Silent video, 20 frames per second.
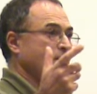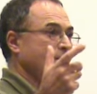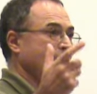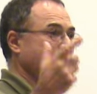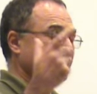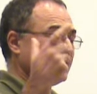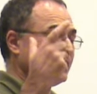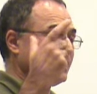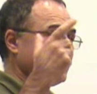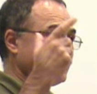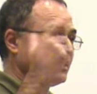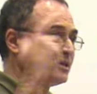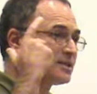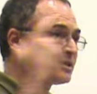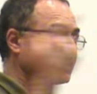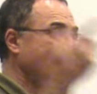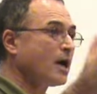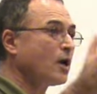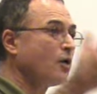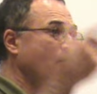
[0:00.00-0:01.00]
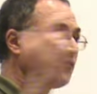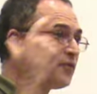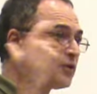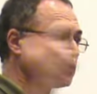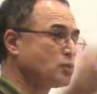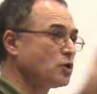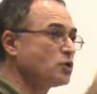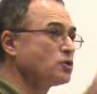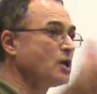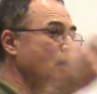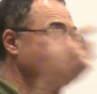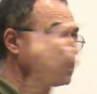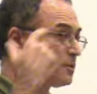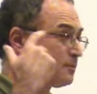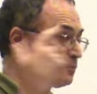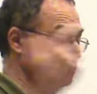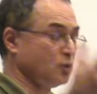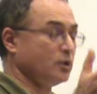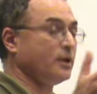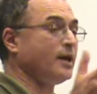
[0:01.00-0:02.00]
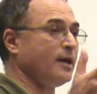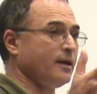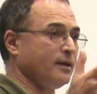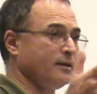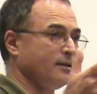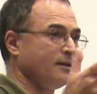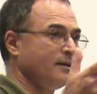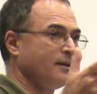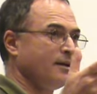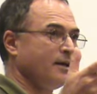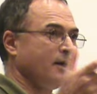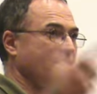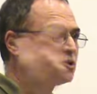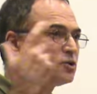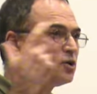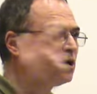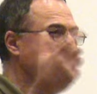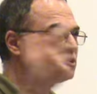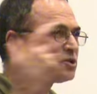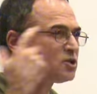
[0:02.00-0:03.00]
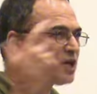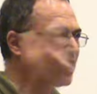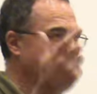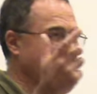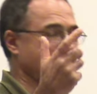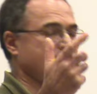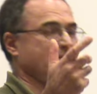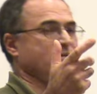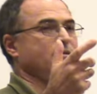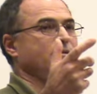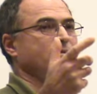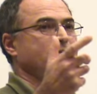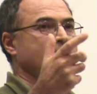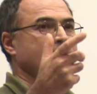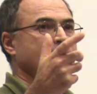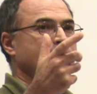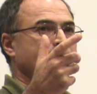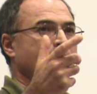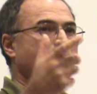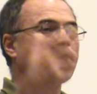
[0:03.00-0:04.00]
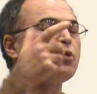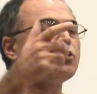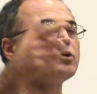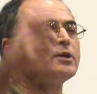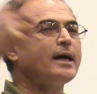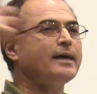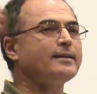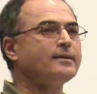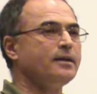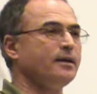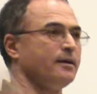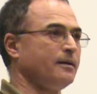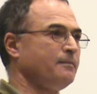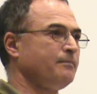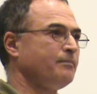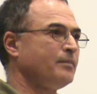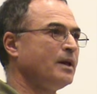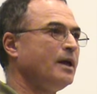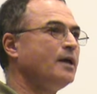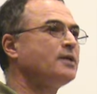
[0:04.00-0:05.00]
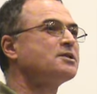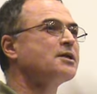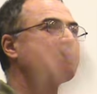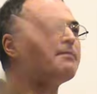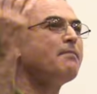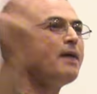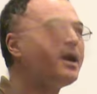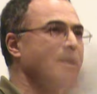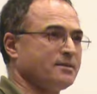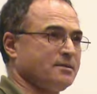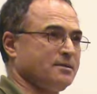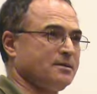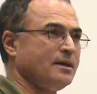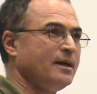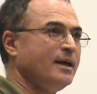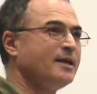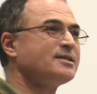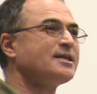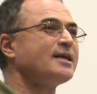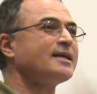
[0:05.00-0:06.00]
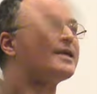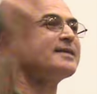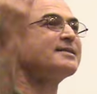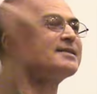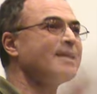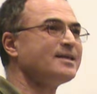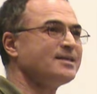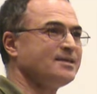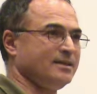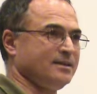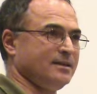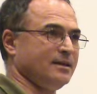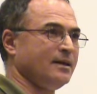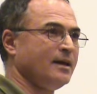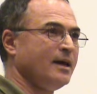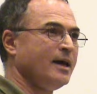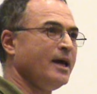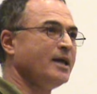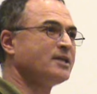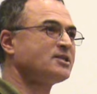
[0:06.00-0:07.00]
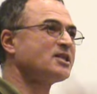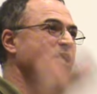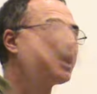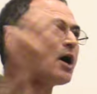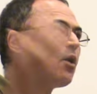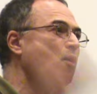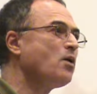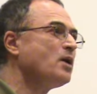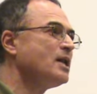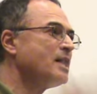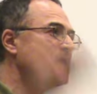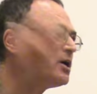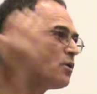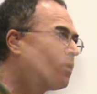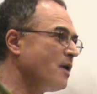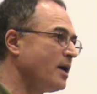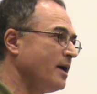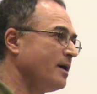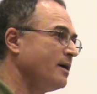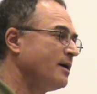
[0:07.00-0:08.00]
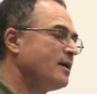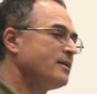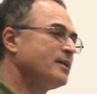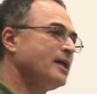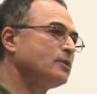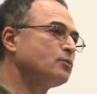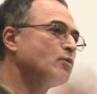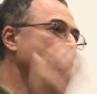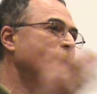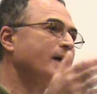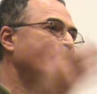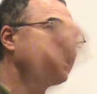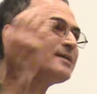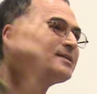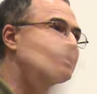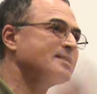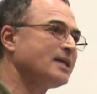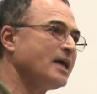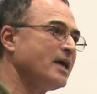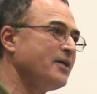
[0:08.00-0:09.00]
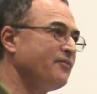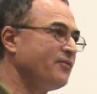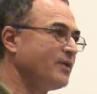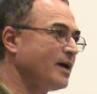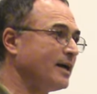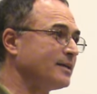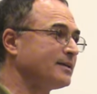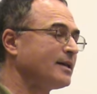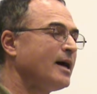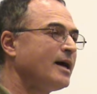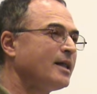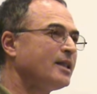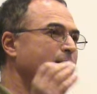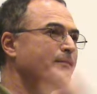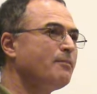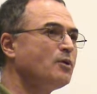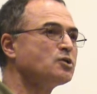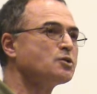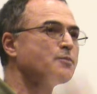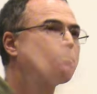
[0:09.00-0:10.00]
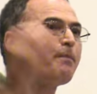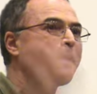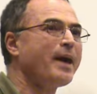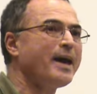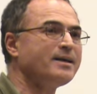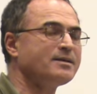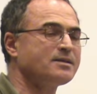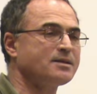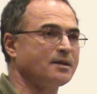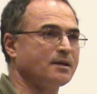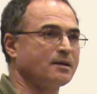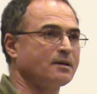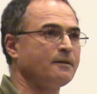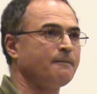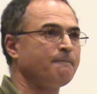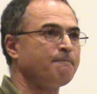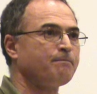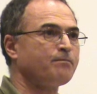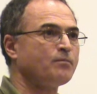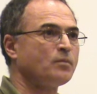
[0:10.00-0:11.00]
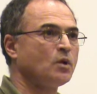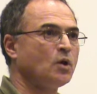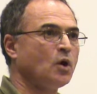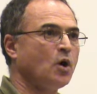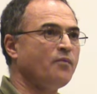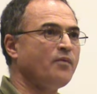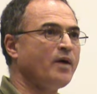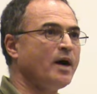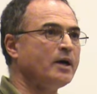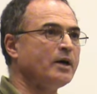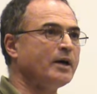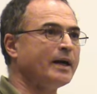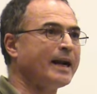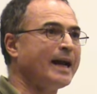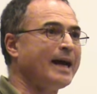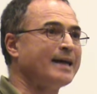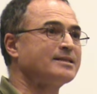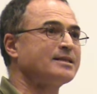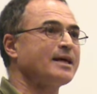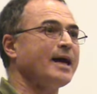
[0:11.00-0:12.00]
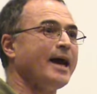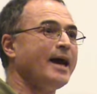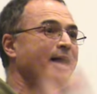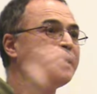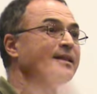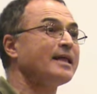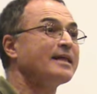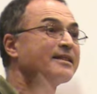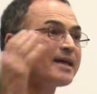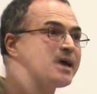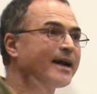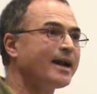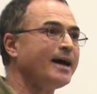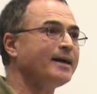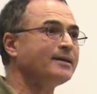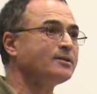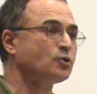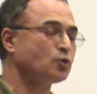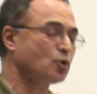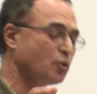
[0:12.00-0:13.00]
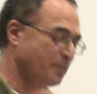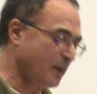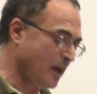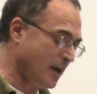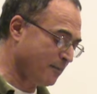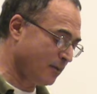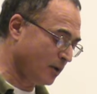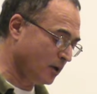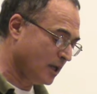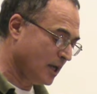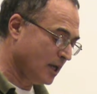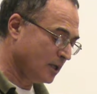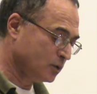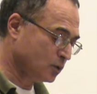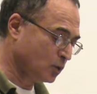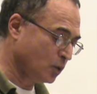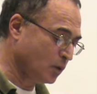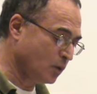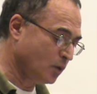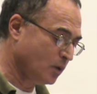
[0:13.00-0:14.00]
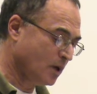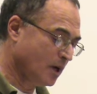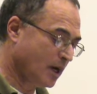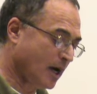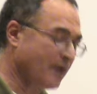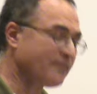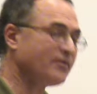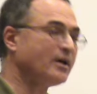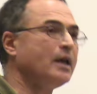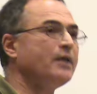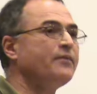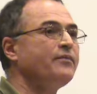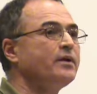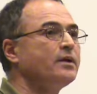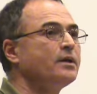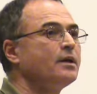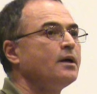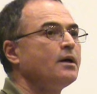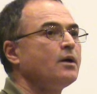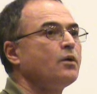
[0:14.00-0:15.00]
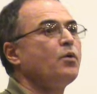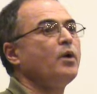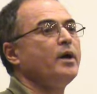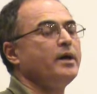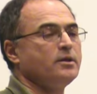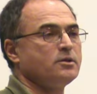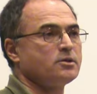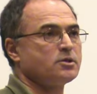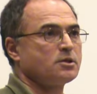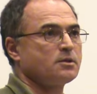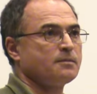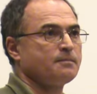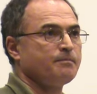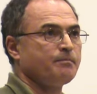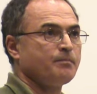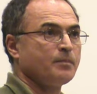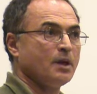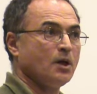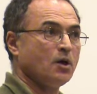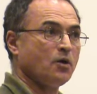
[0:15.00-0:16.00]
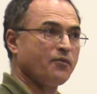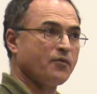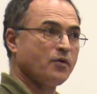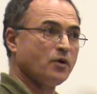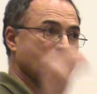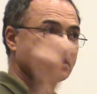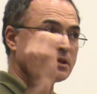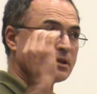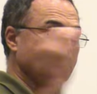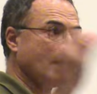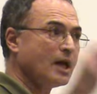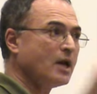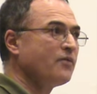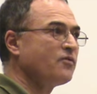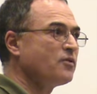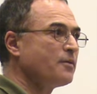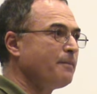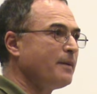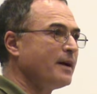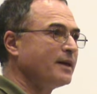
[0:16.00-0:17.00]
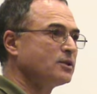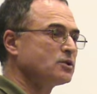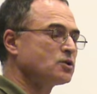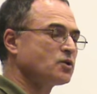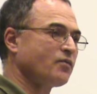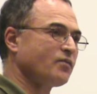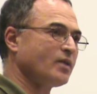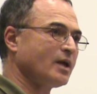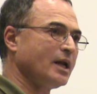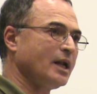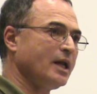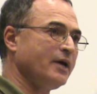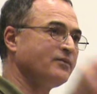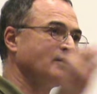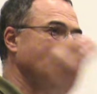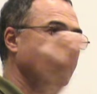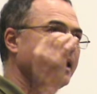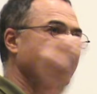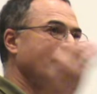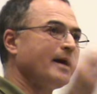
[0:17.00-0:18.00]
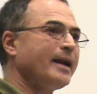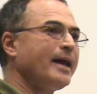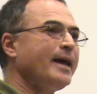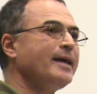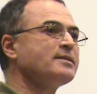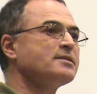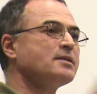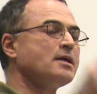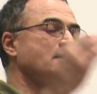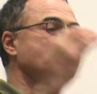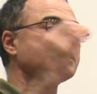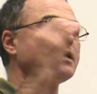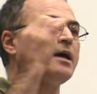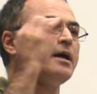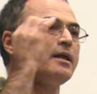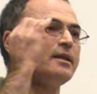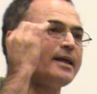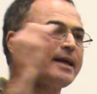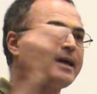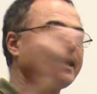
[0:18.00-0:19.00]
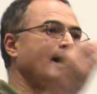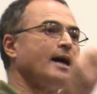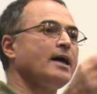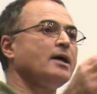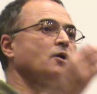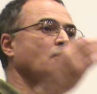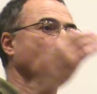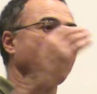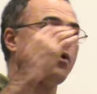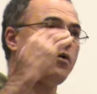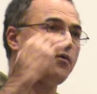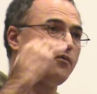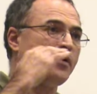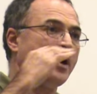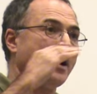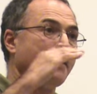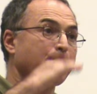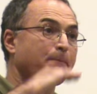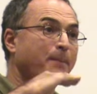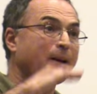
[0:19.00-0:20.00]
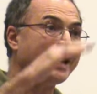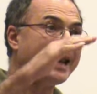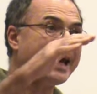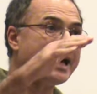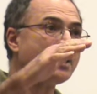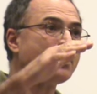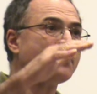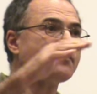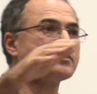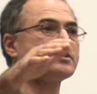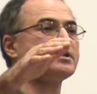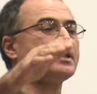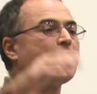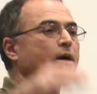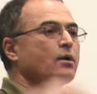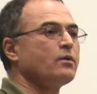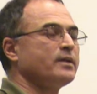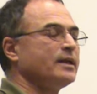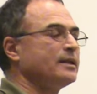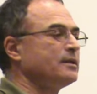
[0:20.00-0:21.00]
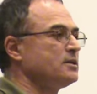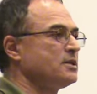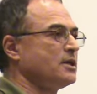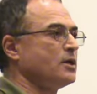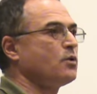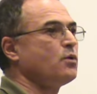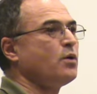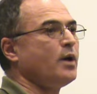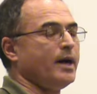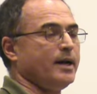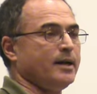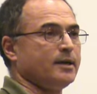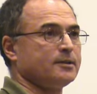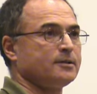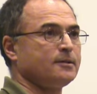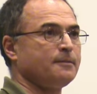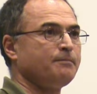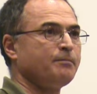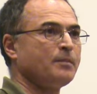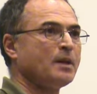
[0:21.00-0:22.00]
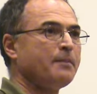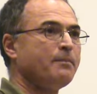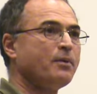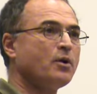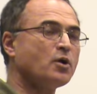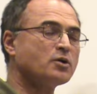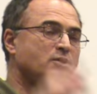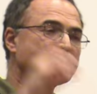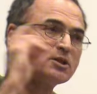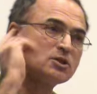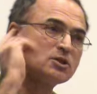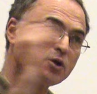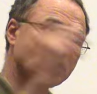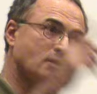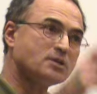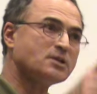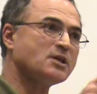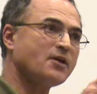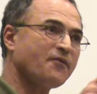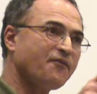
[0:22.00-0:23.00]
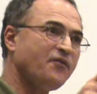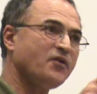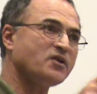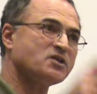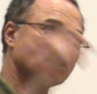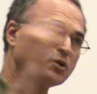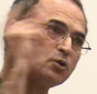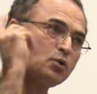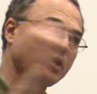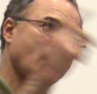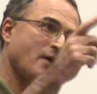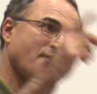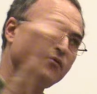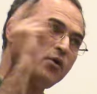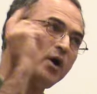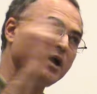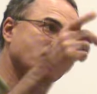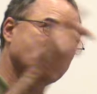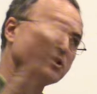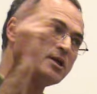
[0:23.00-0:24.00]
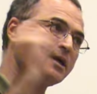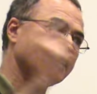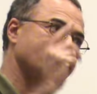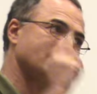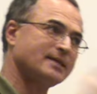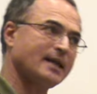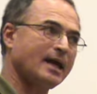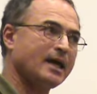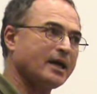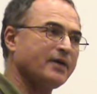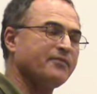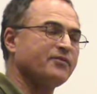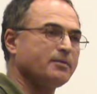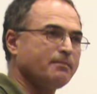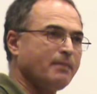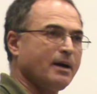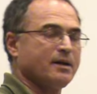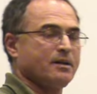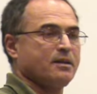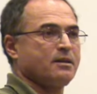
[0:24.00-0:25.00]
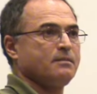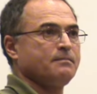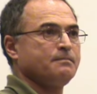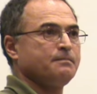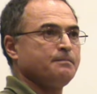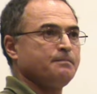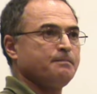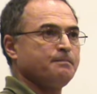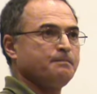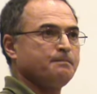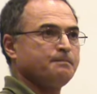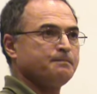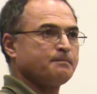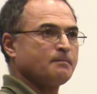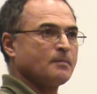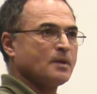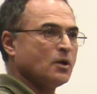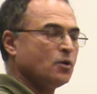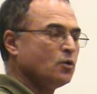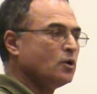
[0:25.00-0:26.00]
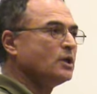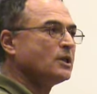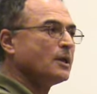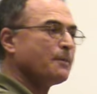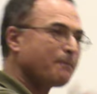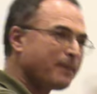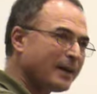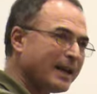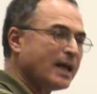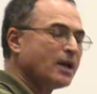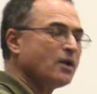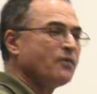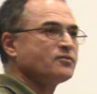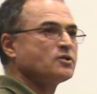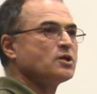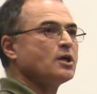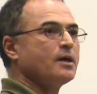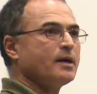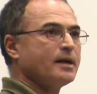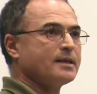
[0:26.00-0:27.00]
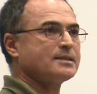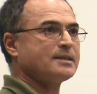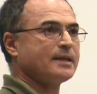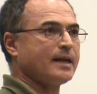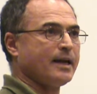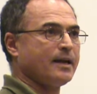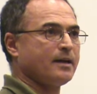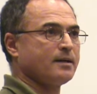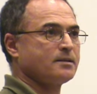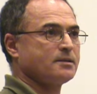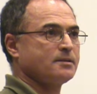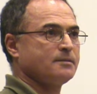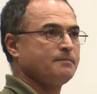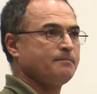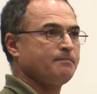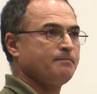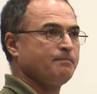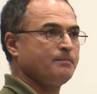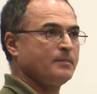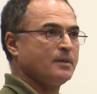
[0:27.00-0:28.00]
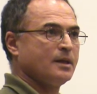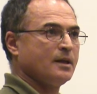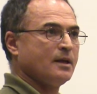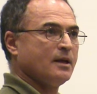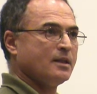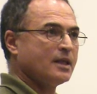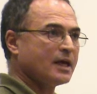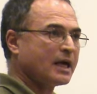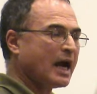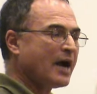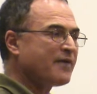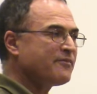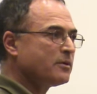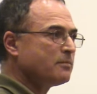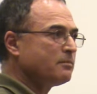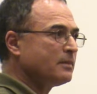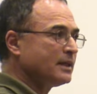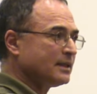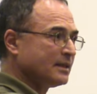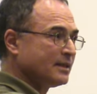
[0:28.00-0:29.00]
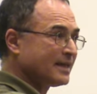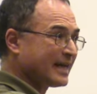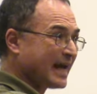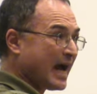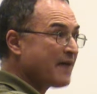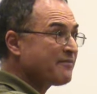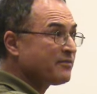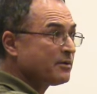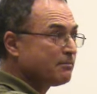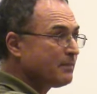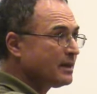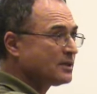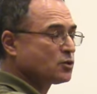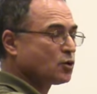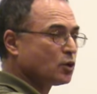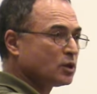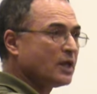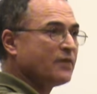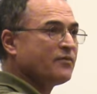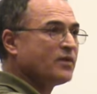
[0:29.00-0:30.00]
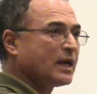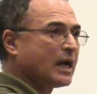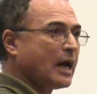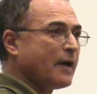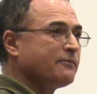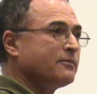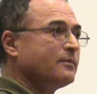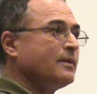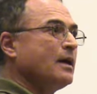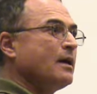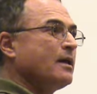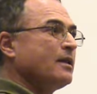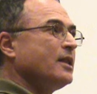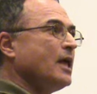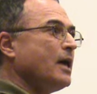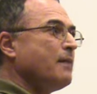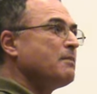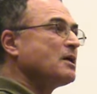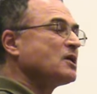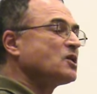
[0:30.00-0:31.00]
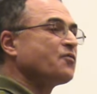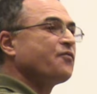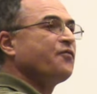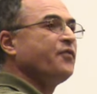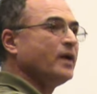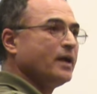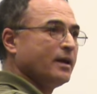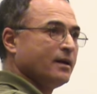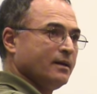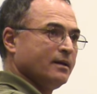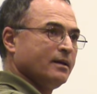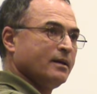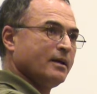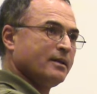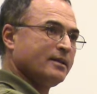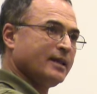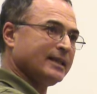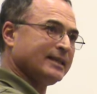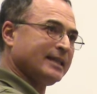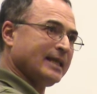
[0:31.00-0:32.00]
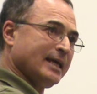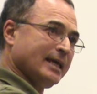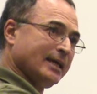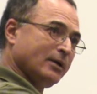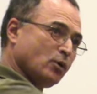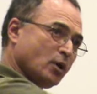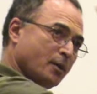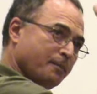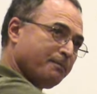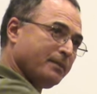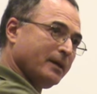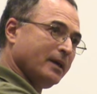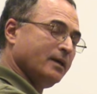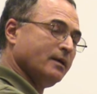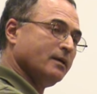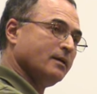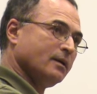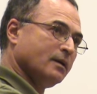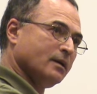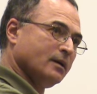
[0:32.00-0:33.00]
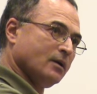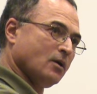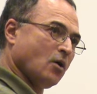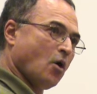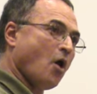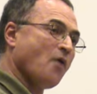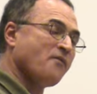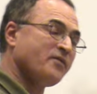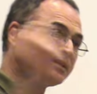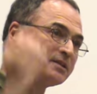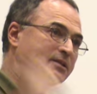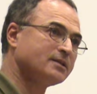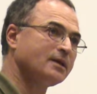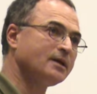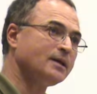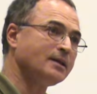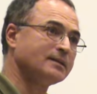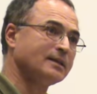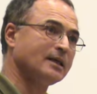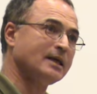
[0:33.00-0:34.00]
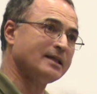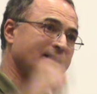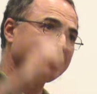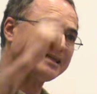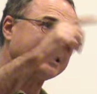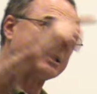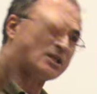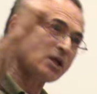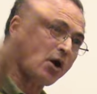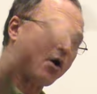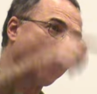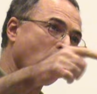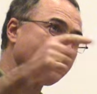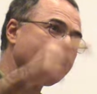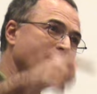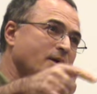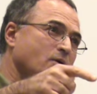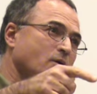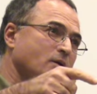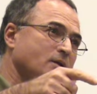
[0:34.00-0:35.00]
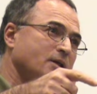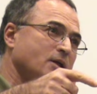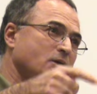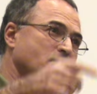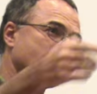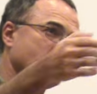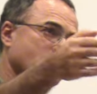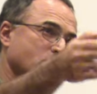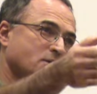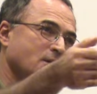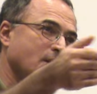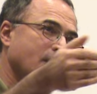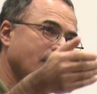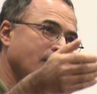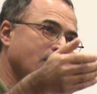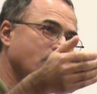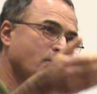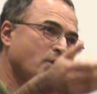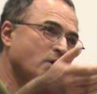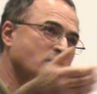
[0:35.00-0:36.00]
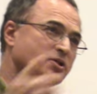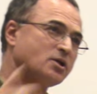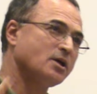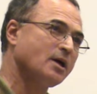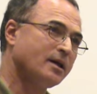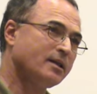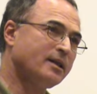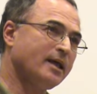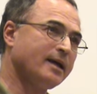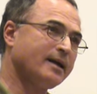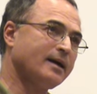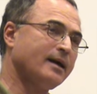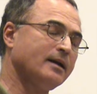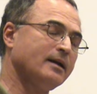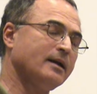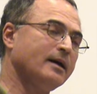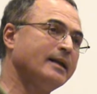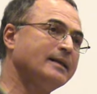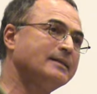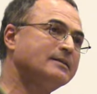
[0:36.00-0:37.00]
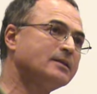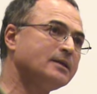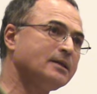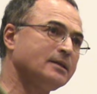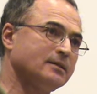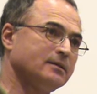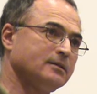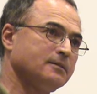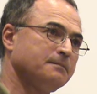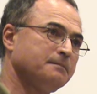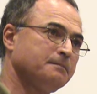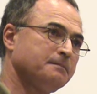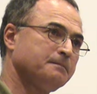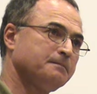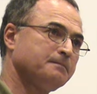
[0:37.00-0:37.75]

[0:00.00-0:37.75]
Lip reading: the struggle for socialism today, is not just a good idea. It's a must. It's a necessity. It's the only way that we can safeguard the most basic of our rights and the right to be able to have a living wage. And of course, none of the parties of the left raises the kind of plan of struggle that is required. Because not sufficient to have one general strike every month. You need a plan of general strikes. The governments, whatever government, they must feel that they will be overturned. That's the only conditions in which they can retreat.